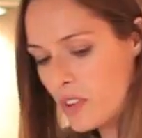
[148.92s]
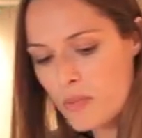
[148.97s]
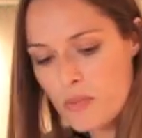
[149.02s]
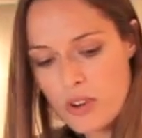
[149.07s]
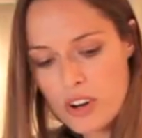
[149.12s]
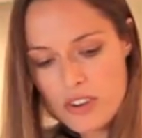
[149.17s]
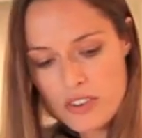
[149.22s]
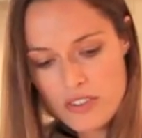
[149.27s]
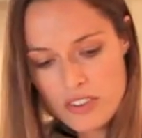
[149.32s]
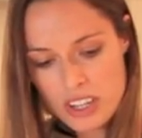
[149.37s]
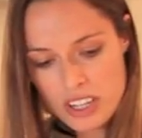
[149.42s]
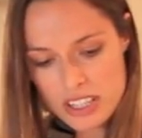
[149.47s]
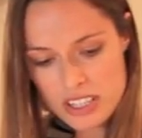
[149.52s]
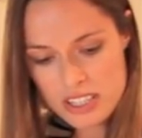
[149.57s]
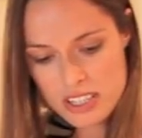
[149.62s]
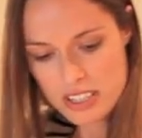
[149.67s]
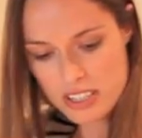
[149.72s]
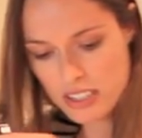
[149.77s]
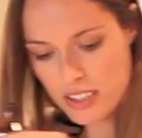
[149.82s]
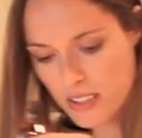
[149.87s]
Perfect.
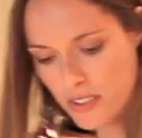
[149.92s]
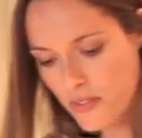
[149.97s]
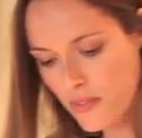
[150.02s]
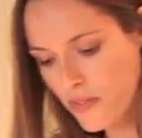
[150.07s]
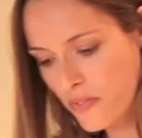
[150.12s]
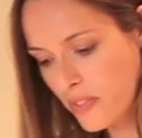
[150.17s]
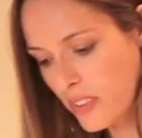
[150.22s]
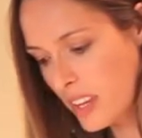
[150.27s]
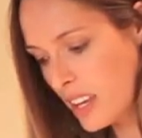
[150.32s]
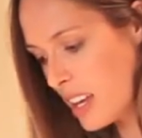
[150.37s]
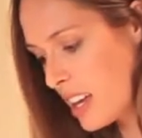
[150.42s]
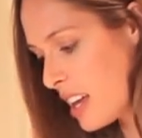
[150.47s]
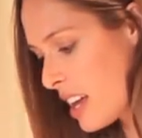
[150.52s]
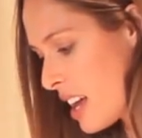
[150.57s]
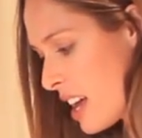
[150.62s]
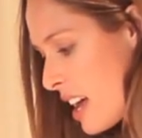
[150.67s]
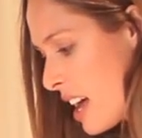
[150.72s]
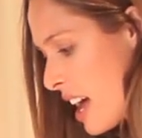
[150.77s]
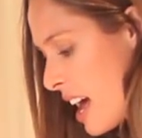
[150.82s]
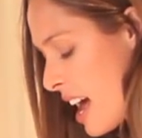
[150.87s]

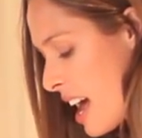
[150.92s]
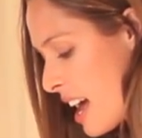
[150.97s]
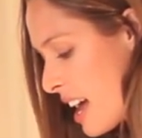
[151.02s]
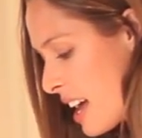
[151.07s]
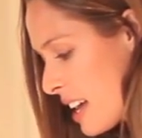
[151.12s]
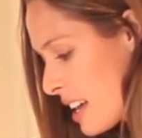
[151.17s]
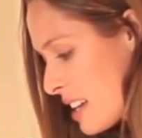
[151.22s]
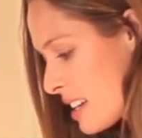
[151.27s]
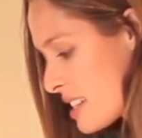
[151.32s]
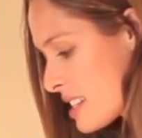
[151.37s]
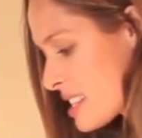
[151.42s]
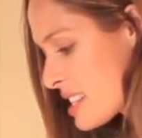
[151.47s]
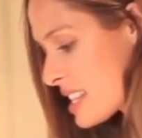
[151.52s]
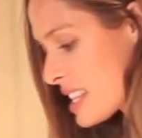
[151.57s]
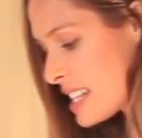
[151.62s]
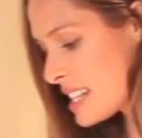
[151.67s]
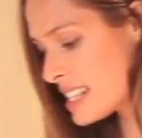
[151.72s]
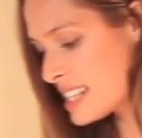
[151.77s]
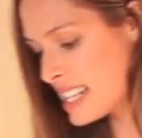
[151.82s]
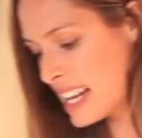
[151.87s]
And
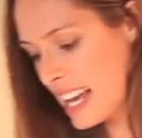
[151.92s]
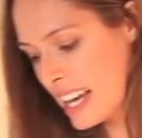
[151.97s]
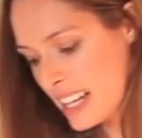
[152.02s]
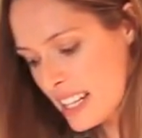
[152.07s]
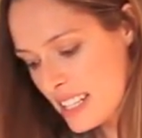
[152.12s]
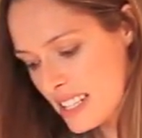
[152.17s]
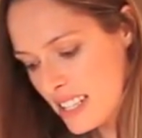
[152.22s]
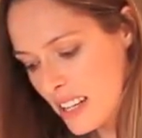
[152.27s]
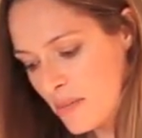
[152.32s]
the dates,